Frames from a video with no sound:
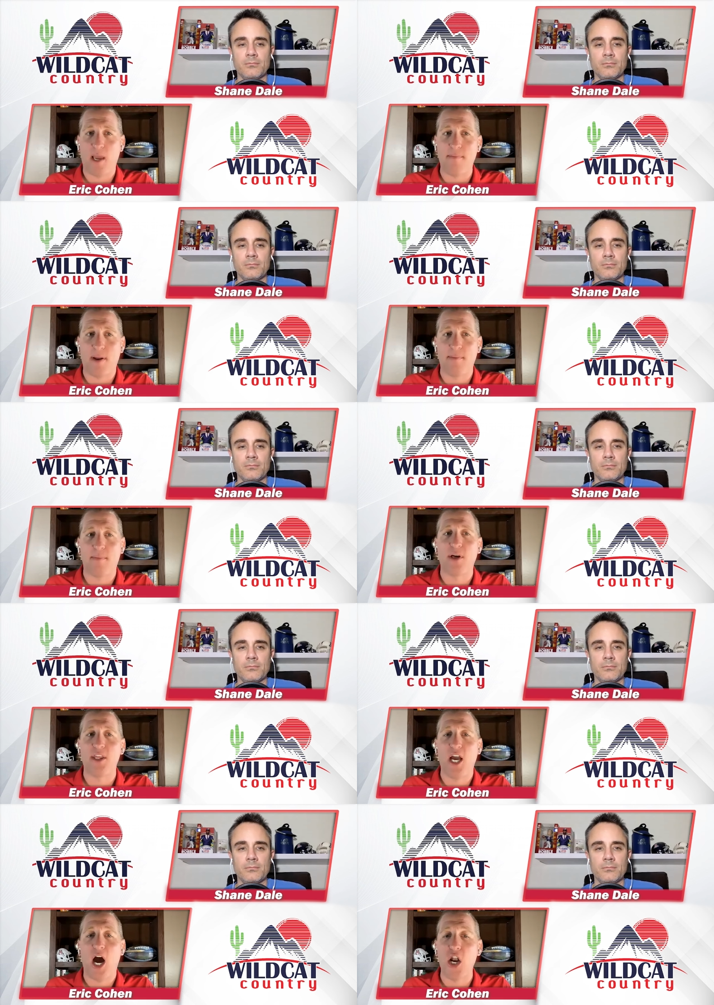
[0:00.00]
Speaker 1: game. But I'm going to play
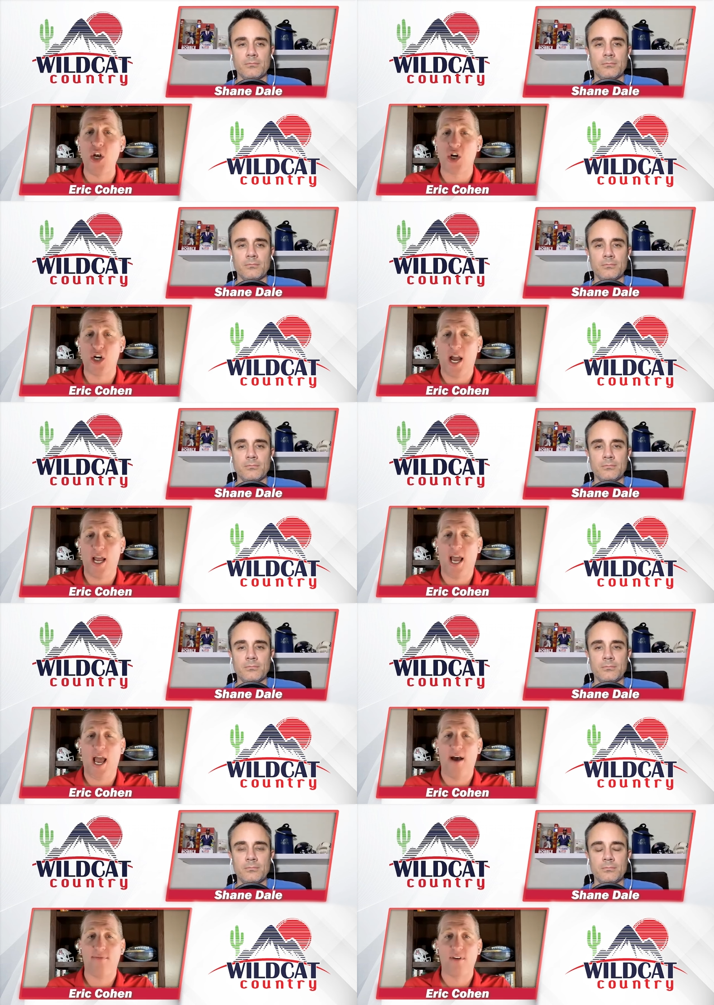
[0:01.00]
the under nine and a
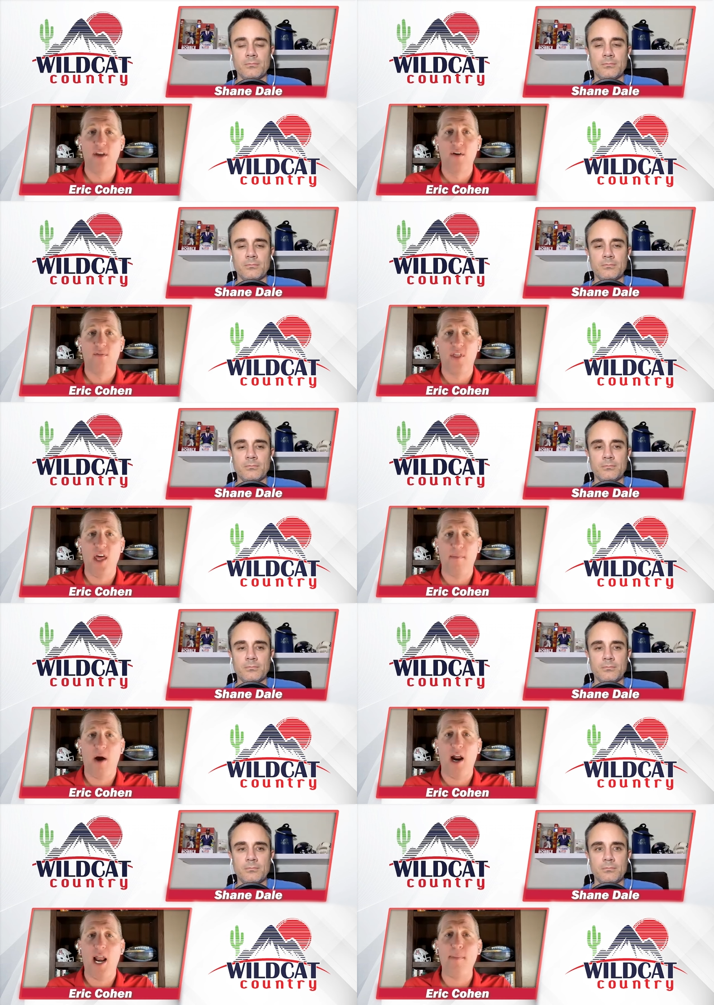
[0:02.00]
half for them. All
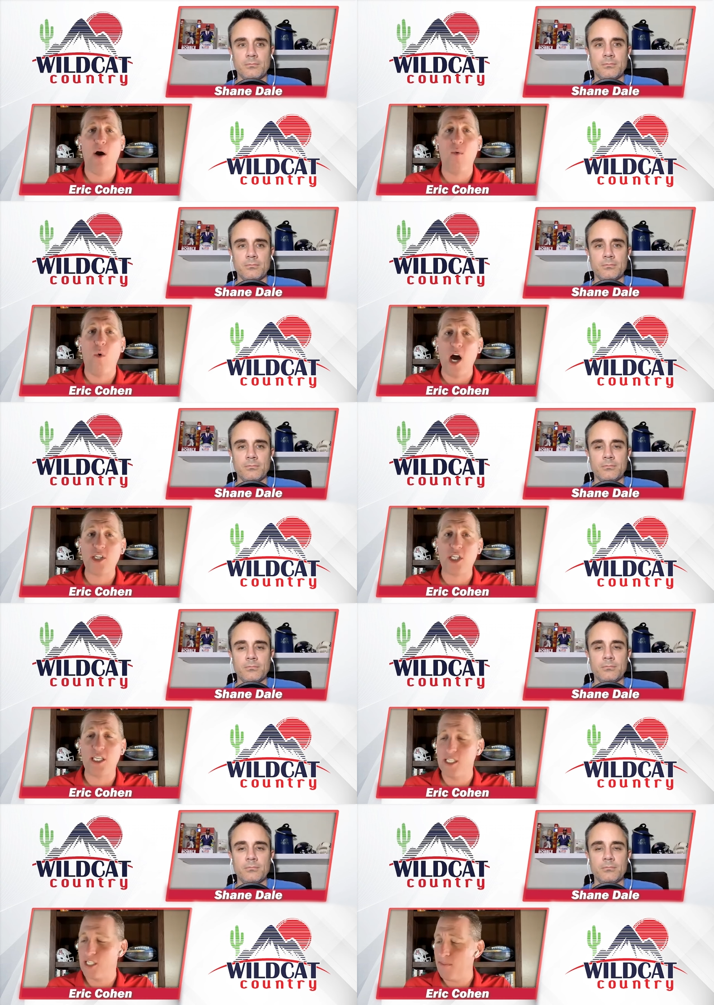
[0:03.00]
right, how about
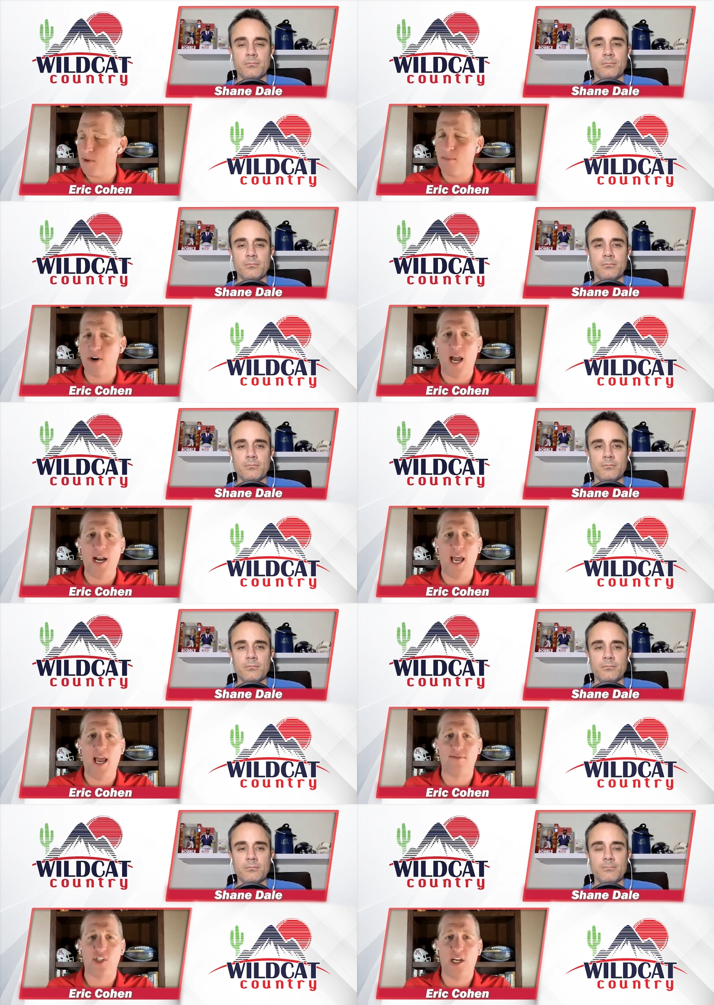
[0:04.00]
Washington? Same number, nine and a
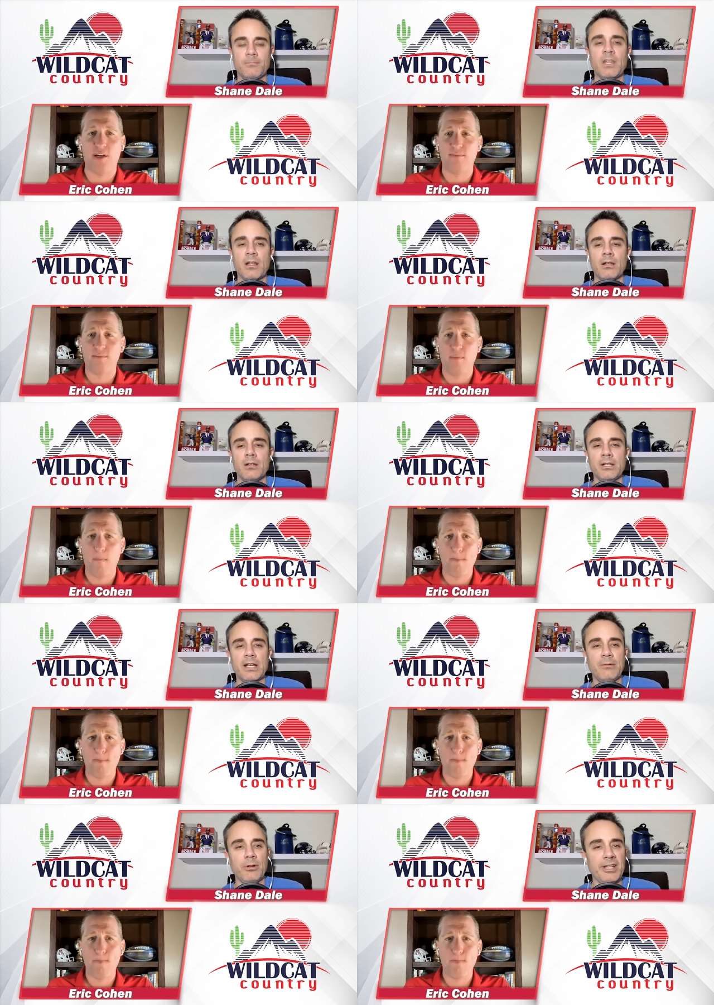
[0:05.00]
half. Shane.
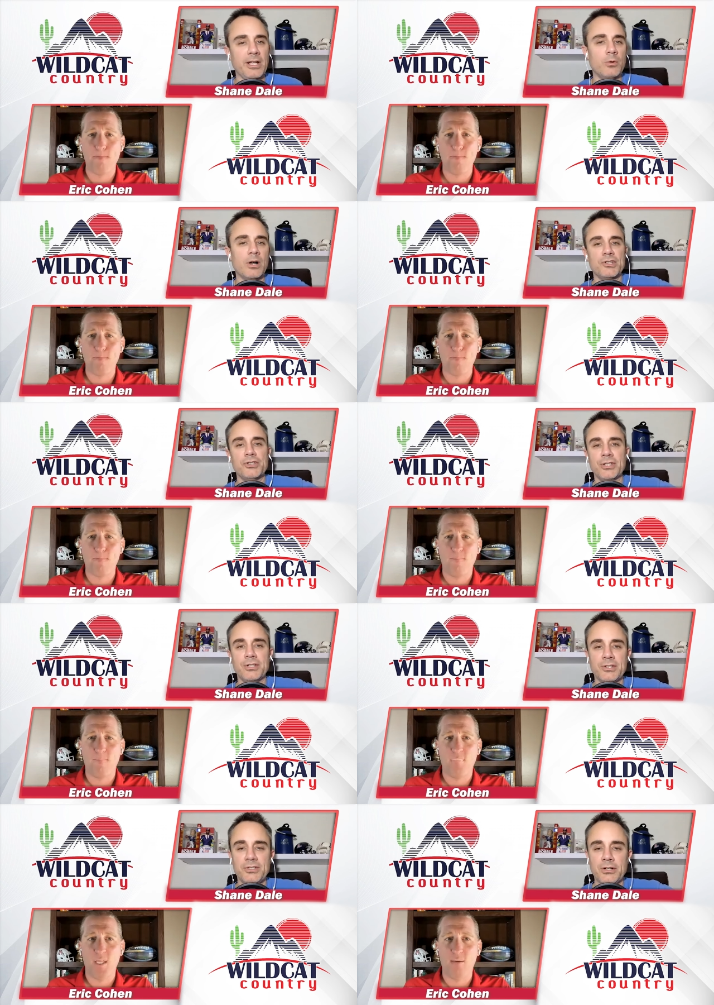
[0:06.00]
Speaker 2: Yeah, I really like
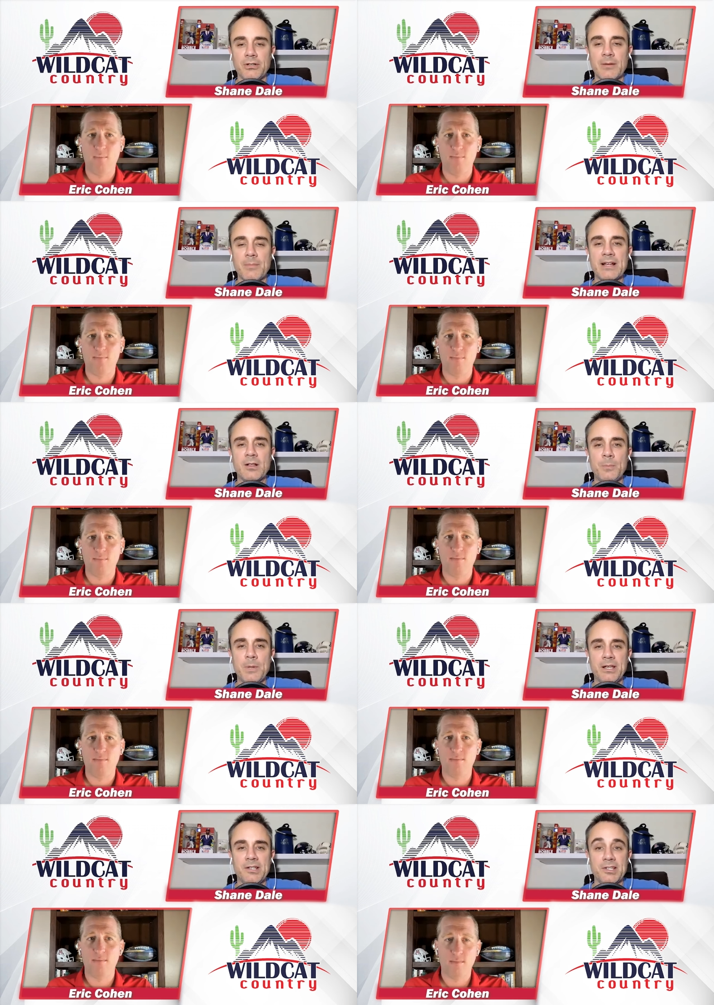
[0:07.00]
Washington this year. Uh, Michael
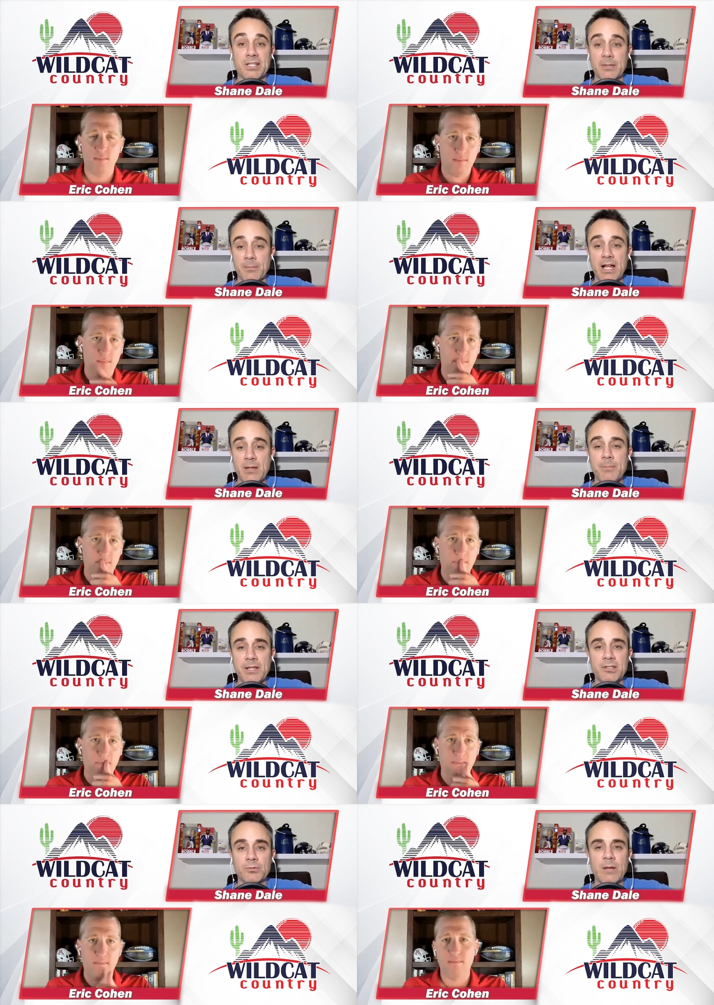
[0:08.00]
Penix is, in my
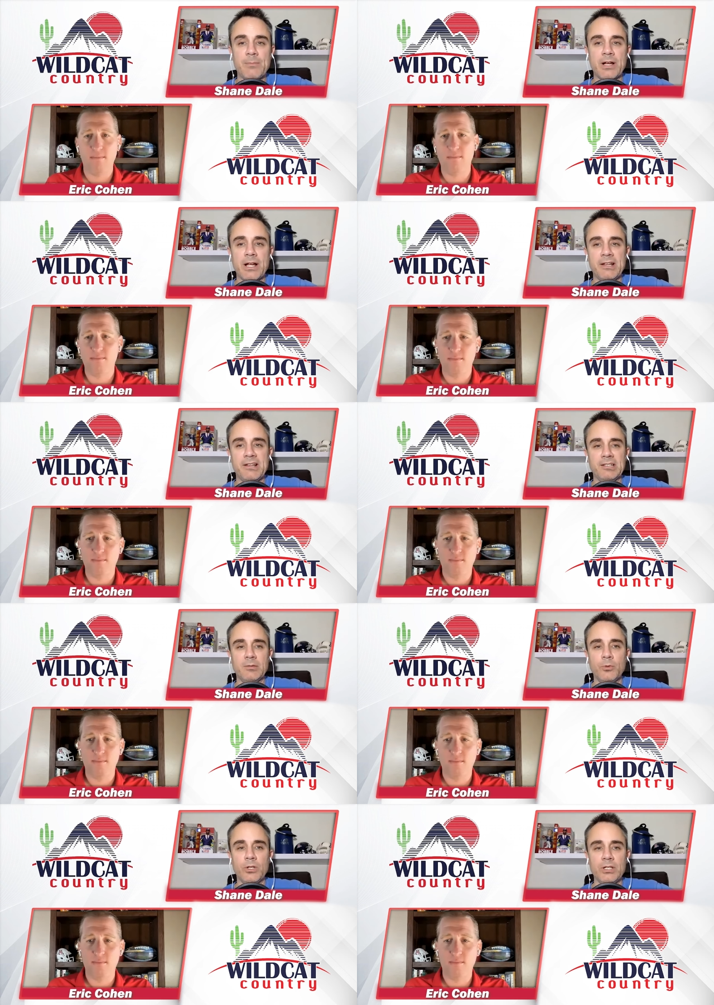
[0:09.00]
opinion, right behind
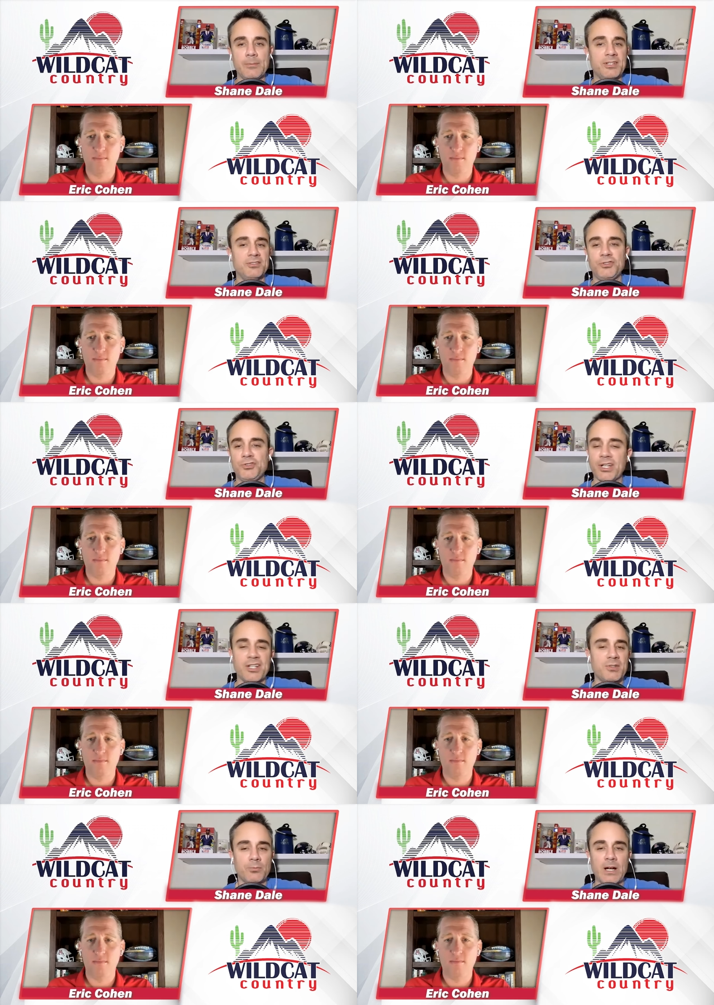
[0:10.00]
Caleb Williams and
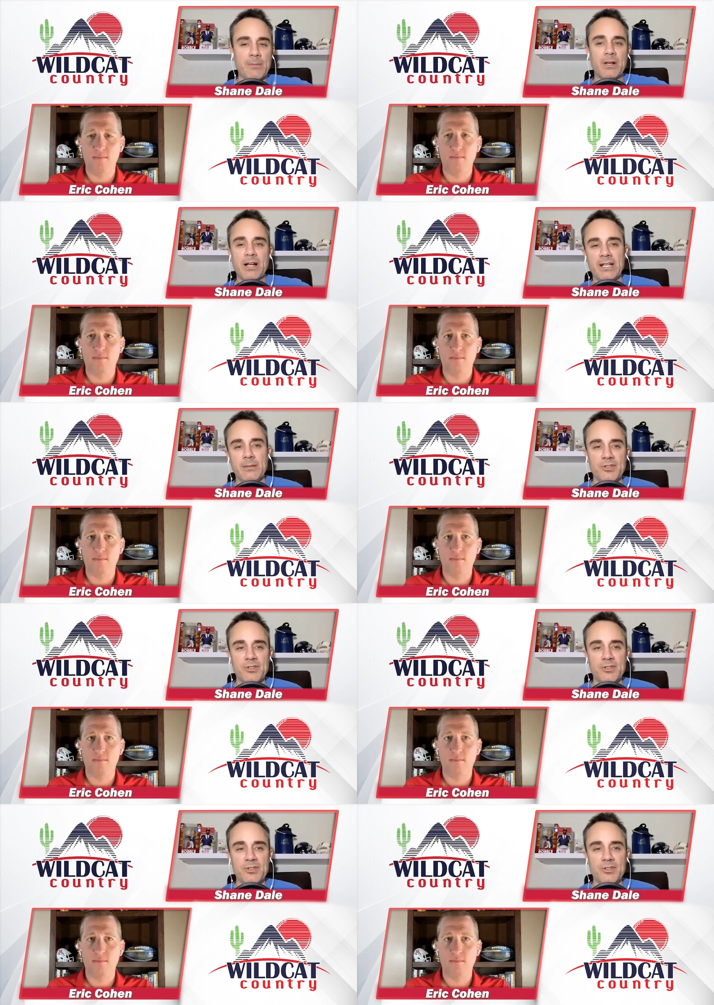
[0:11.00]
just right behind